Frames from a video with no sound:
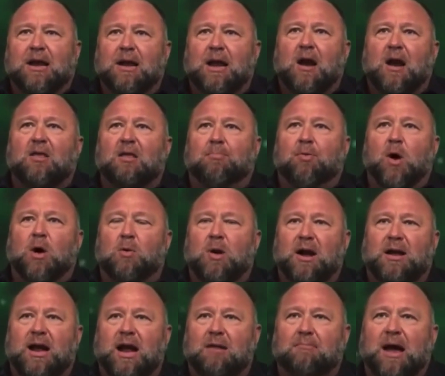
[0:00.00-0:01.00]
I'm going to get down to the point
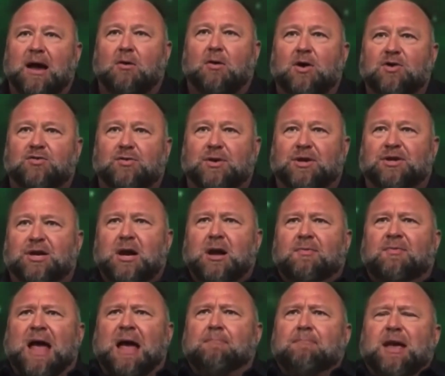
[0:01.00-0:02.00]
where I can't buy groceries.
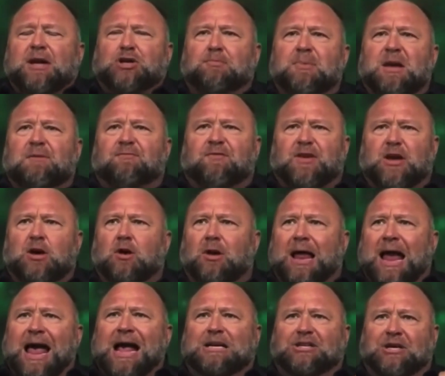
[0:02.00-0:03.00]
That makes me
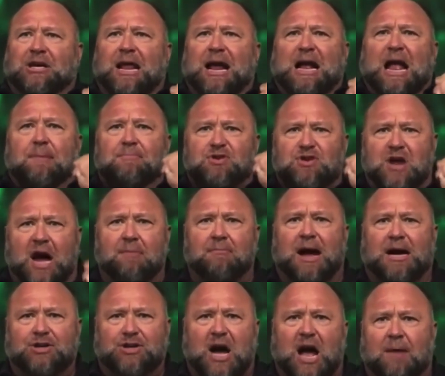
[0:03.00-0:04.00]
feel actually like I've done
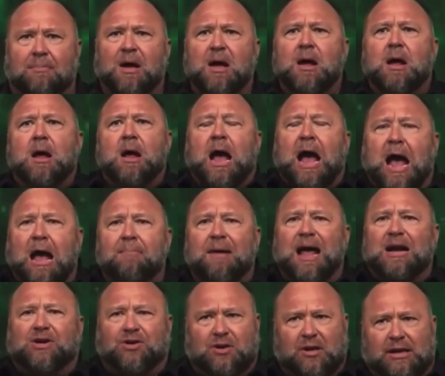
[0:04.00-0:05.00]
my job. I'm
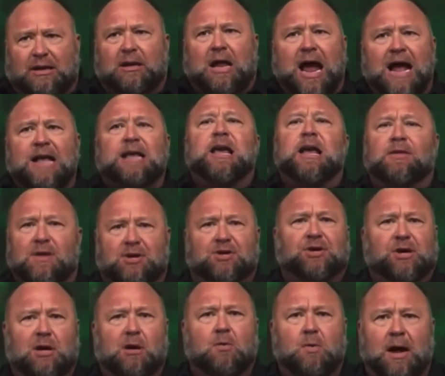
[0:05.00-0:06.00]
actually liking
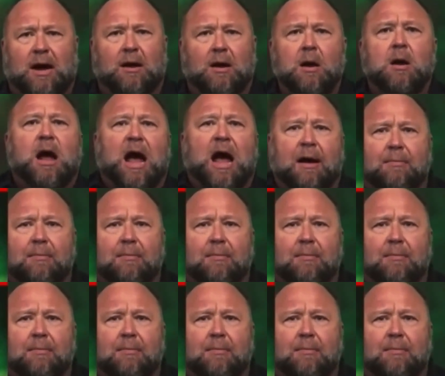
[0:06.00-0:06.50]
this in a way.